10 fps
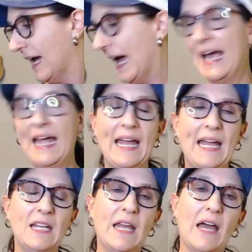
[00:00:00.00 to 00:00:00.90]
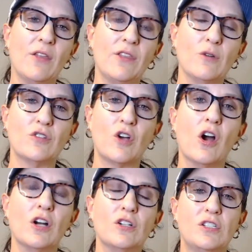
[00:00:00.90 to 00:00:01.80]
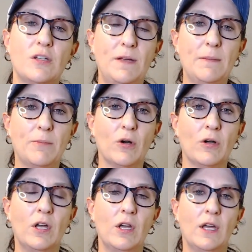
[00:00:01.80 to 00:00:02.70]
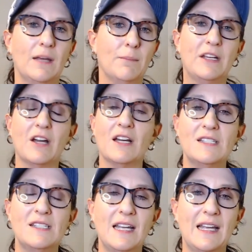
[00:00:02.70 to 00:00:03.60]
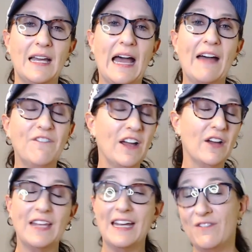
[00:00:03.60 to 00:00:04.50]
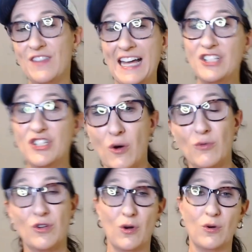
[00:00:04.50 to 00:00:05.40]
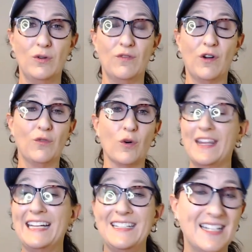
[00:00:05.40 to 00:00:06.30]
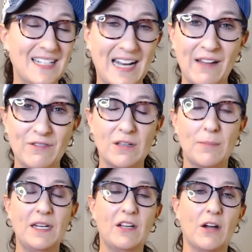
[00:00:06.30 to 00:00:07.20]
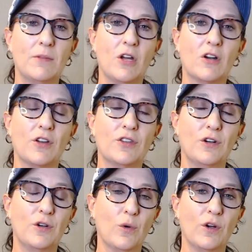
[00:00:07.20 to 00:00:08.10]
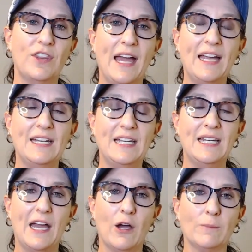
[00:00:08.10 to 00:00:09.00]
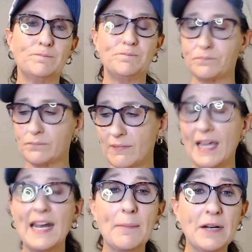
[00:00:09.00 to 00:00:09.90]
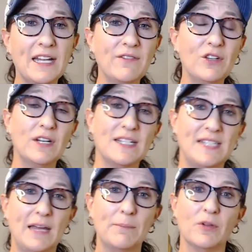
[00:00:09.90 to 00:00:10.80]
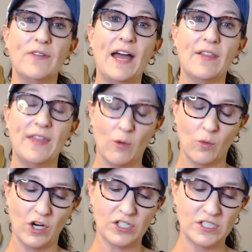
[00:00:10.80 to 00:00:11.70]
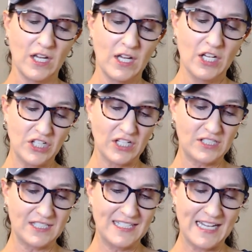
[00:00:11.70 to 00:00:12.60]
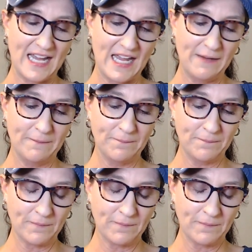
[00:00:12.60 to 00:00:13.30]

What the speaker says: I hand out those cards to people because I've found that if they don't know who to vote for and they didn't have somebody come knock on their door, they need help. And I'm going to give you an example of how that works. Just today,